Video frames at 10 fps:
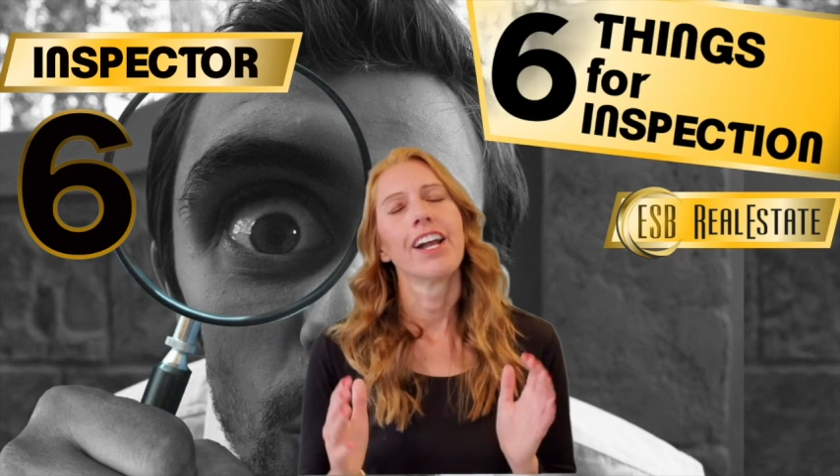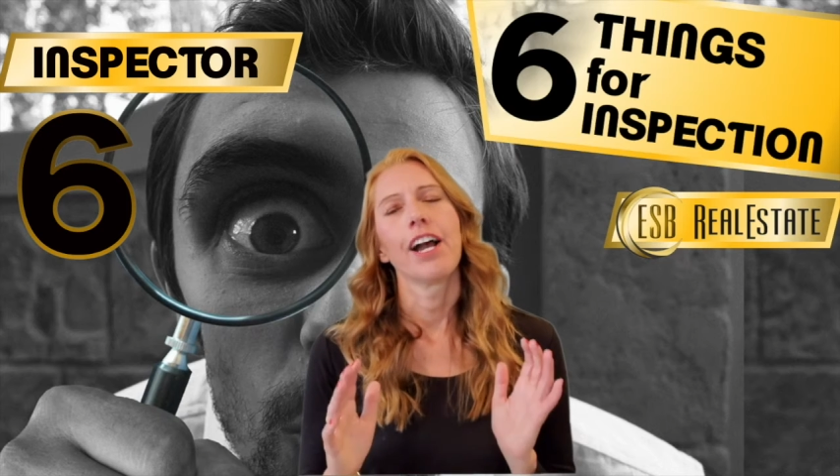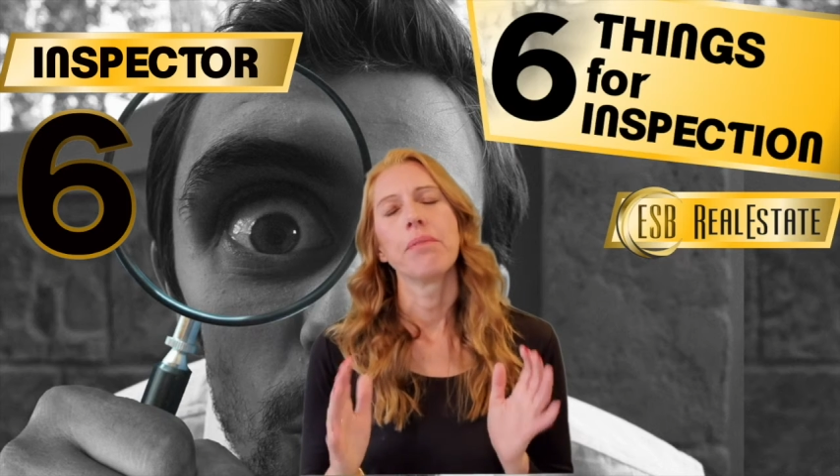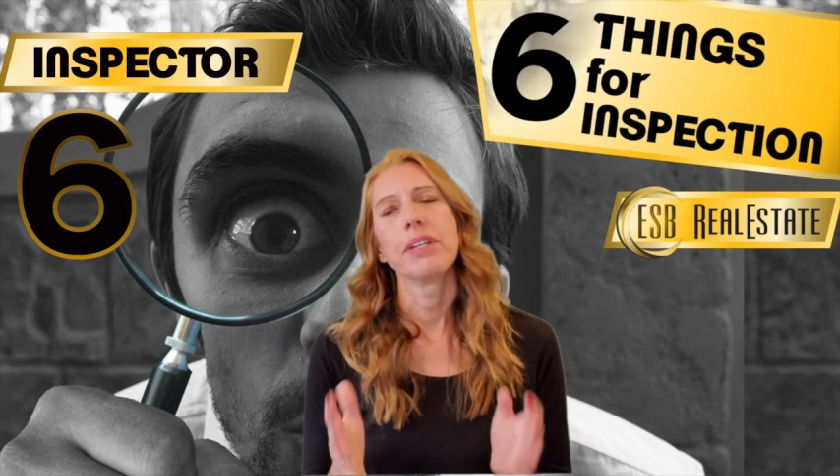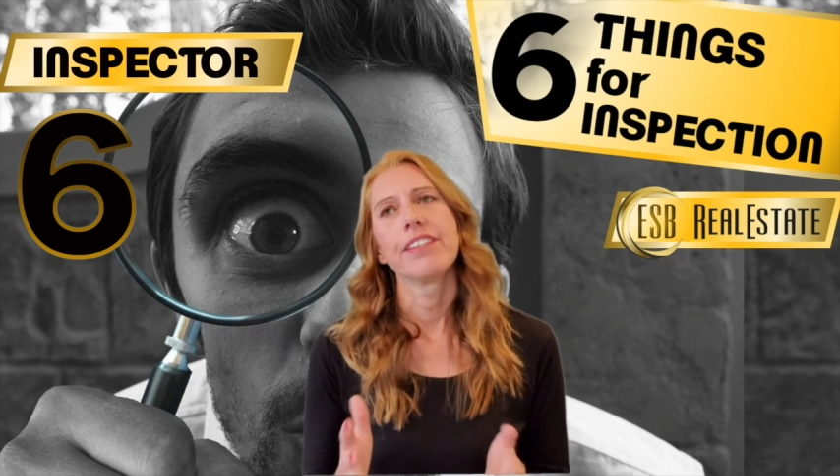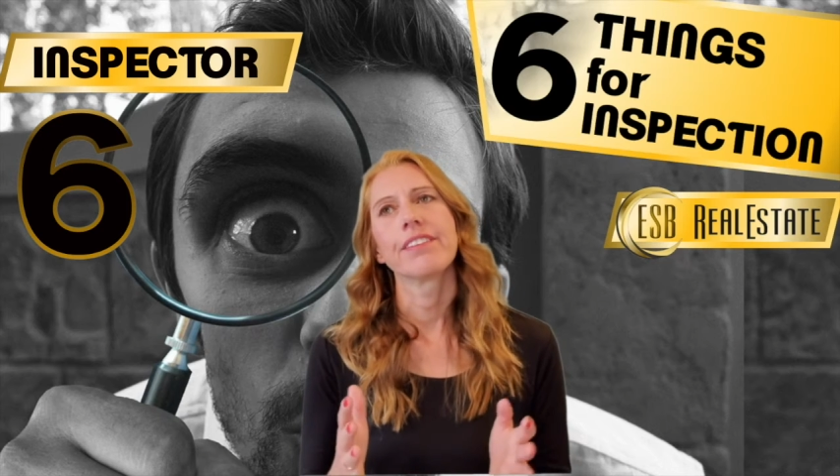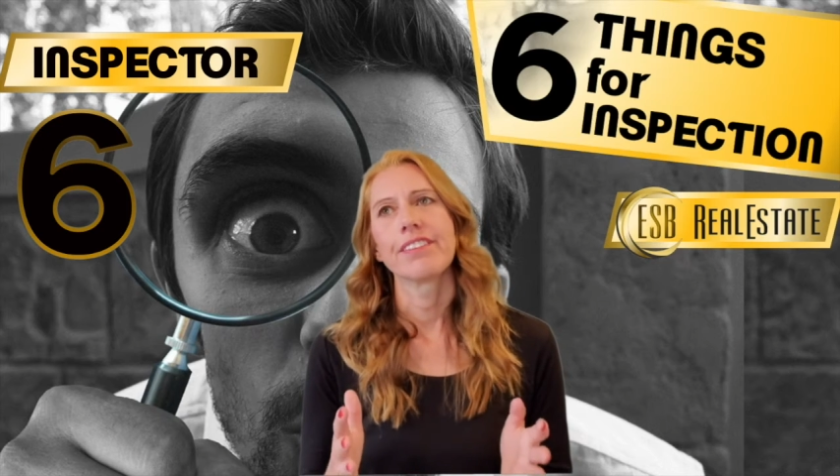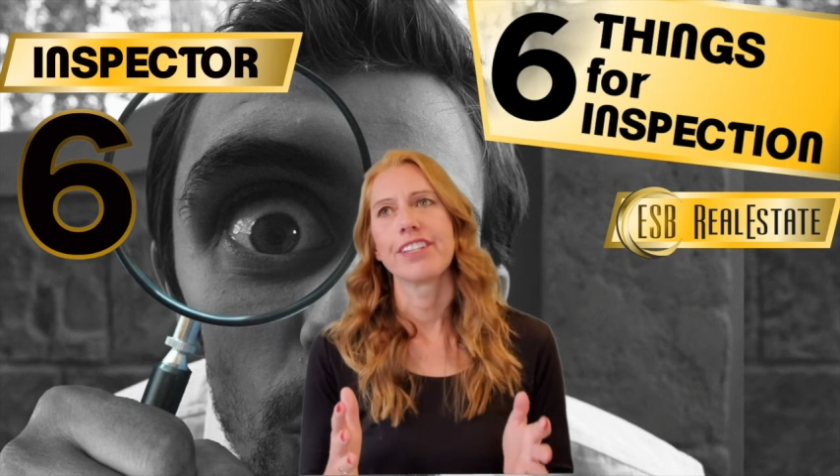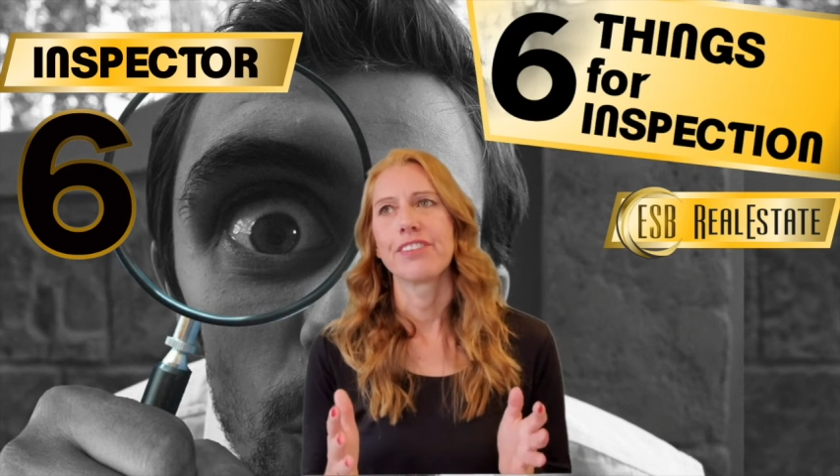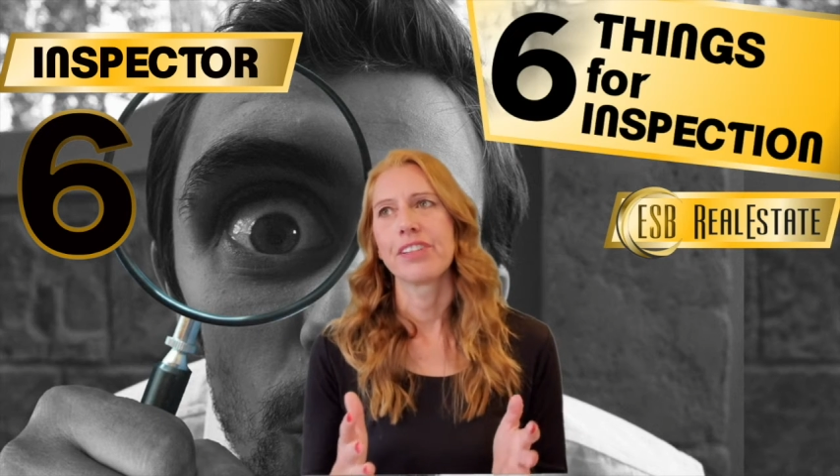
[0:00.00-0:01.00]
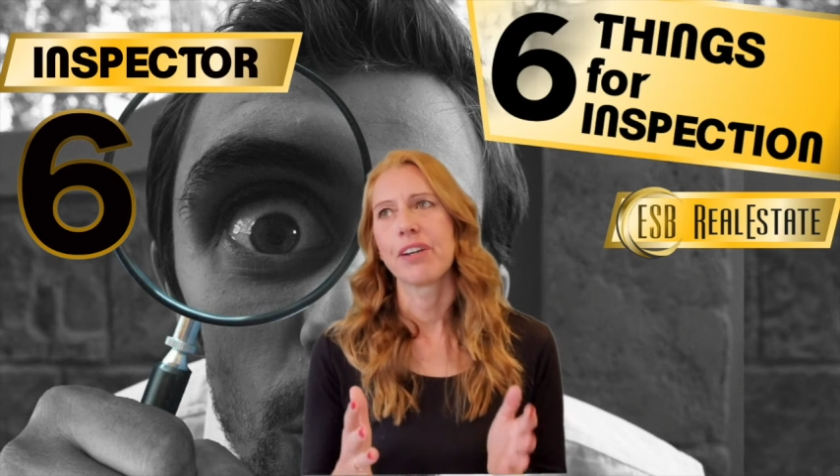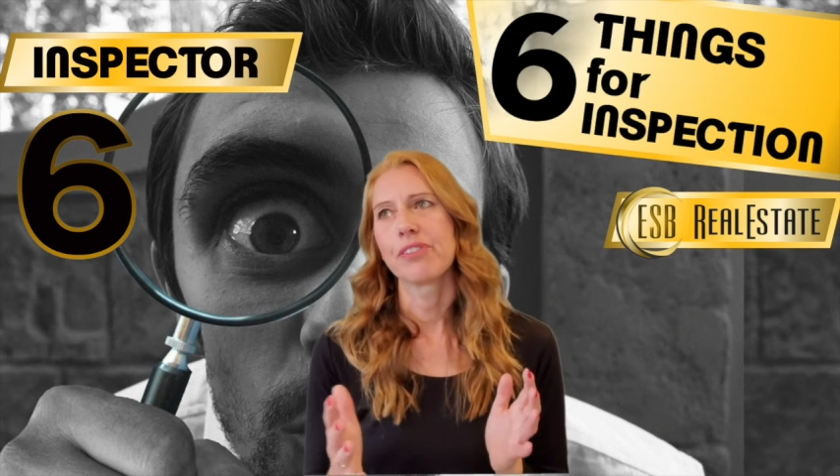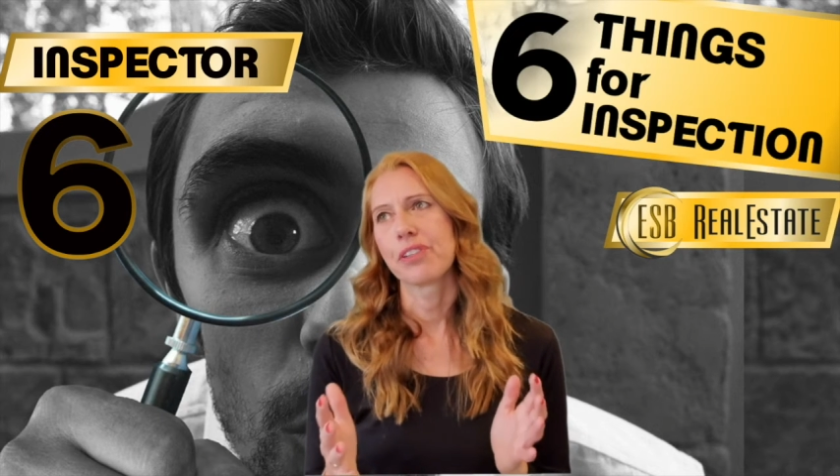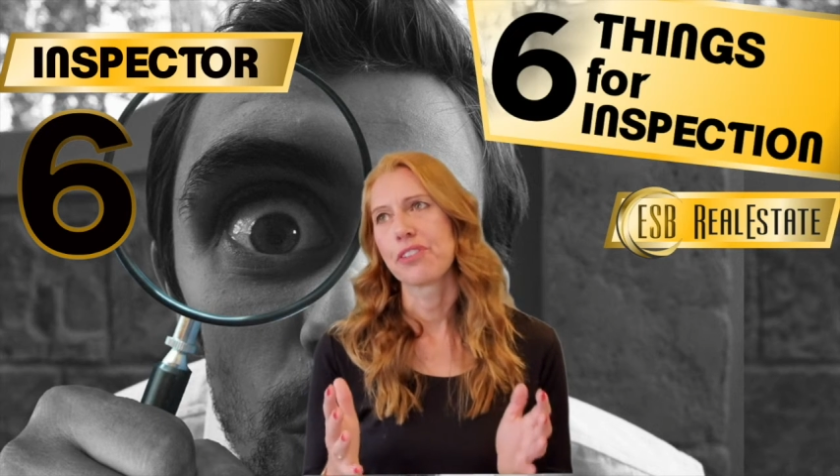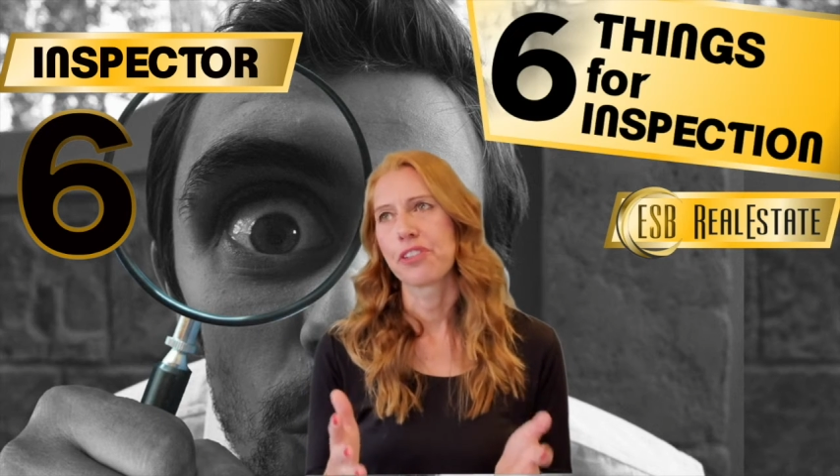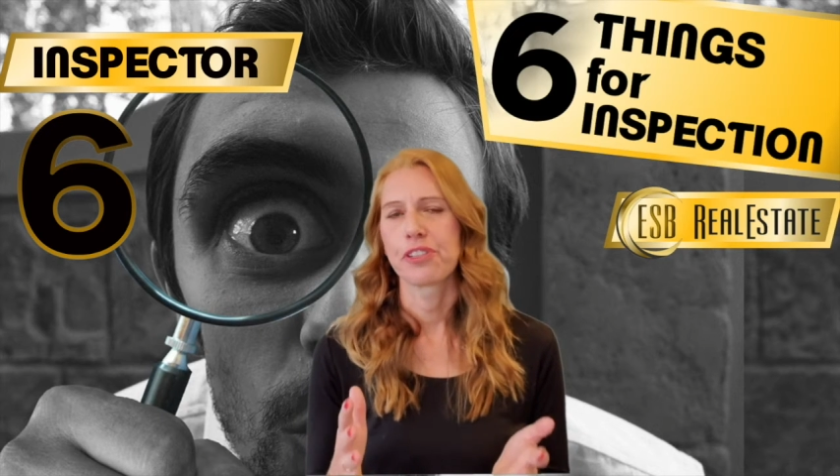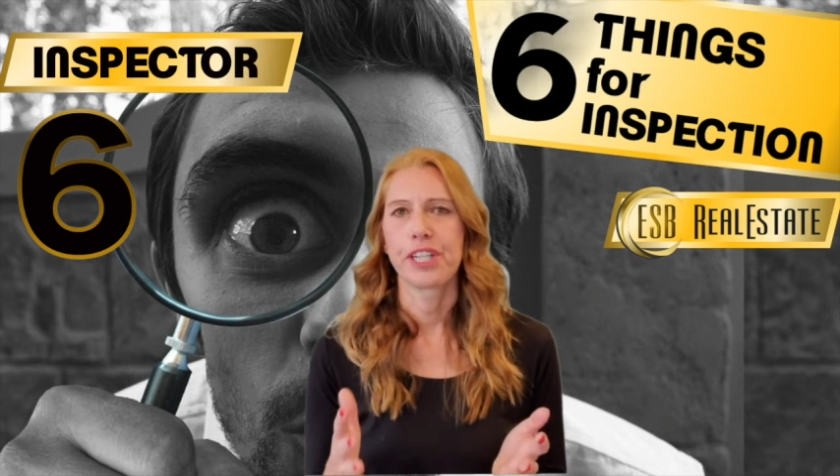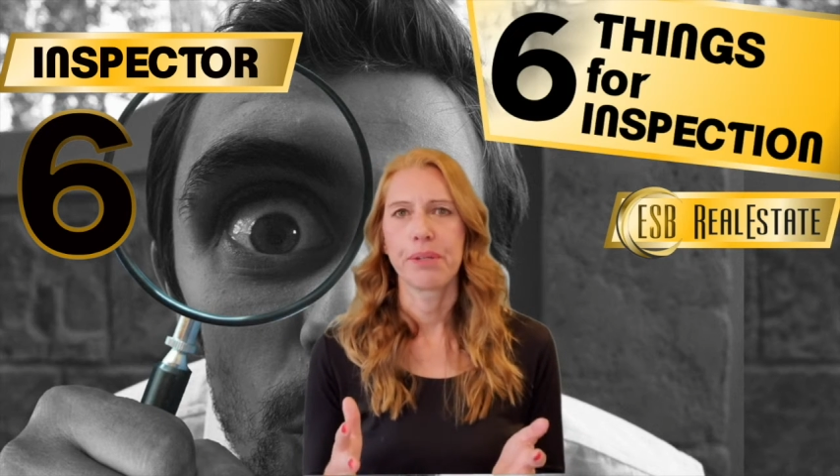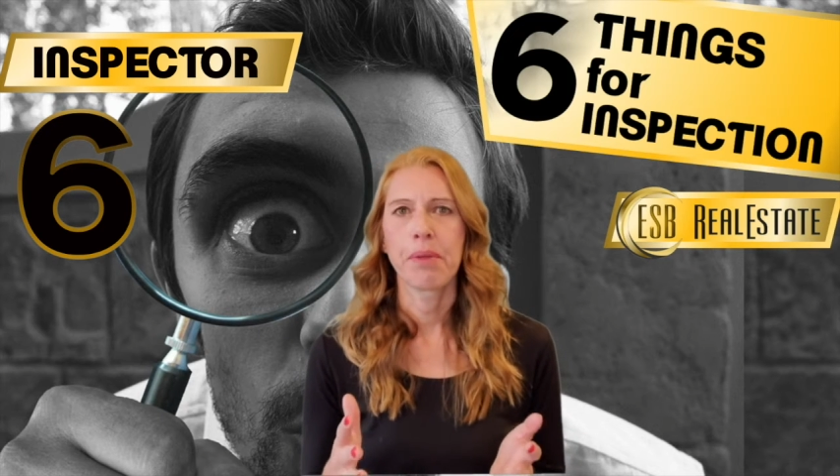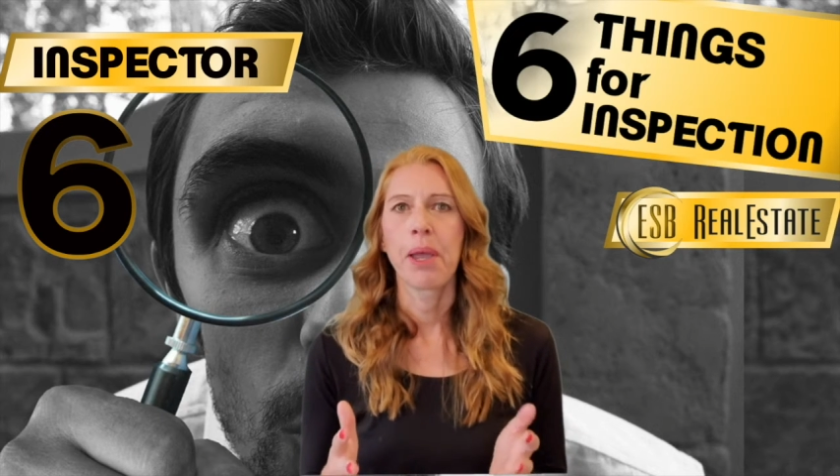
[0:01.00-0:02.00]
I mean, this sounds
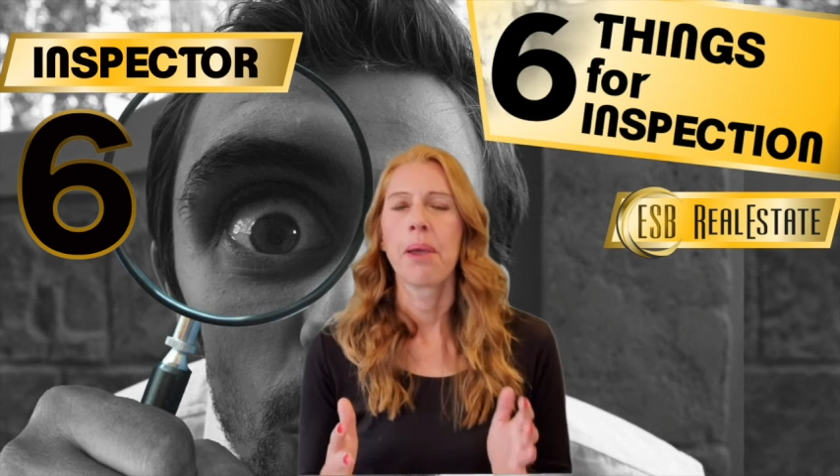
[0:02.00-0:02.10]
extreme,